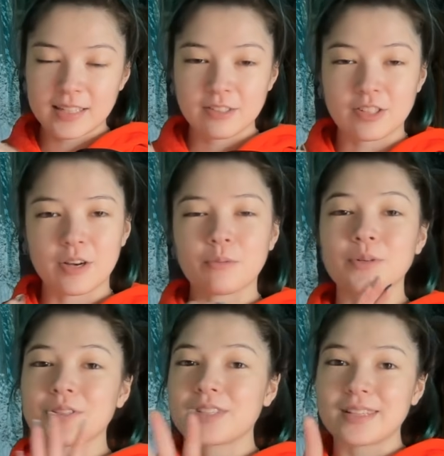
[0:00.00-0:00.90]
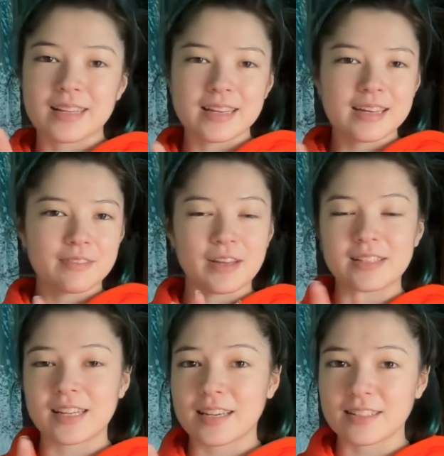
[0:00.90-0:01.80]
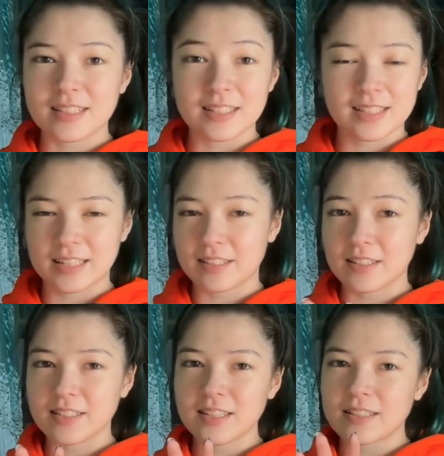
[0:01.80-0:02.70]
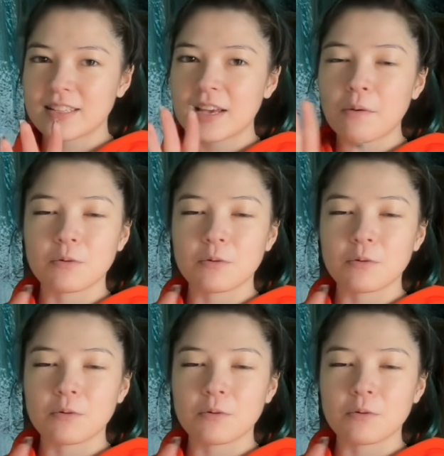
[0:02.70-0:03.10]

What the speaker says: So we'll see if that stays consistent.